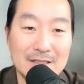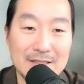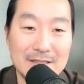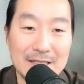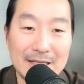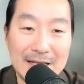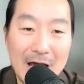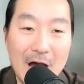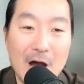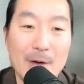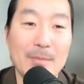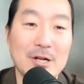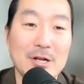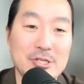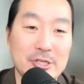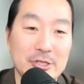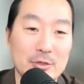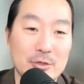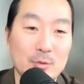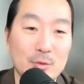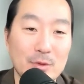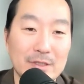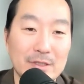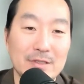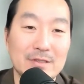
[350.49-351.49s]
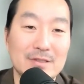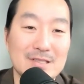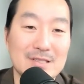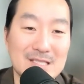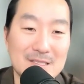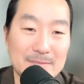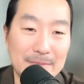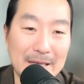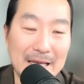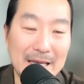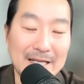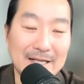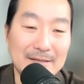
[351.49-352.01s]
Then how much are you willing to
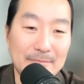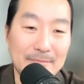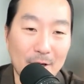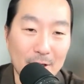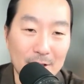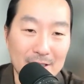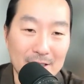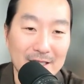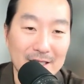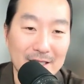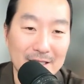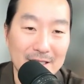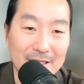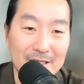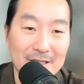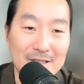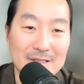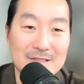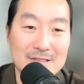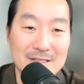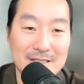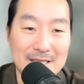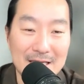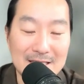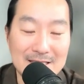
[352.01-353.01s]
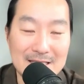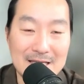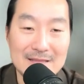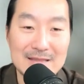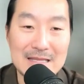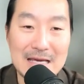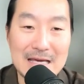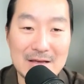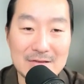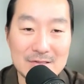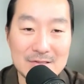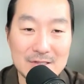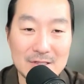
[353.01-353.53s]
spend in marketing to get that
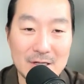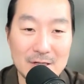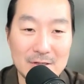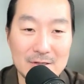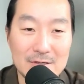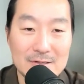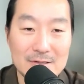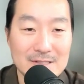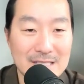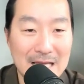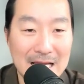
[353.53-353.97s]
$1,000?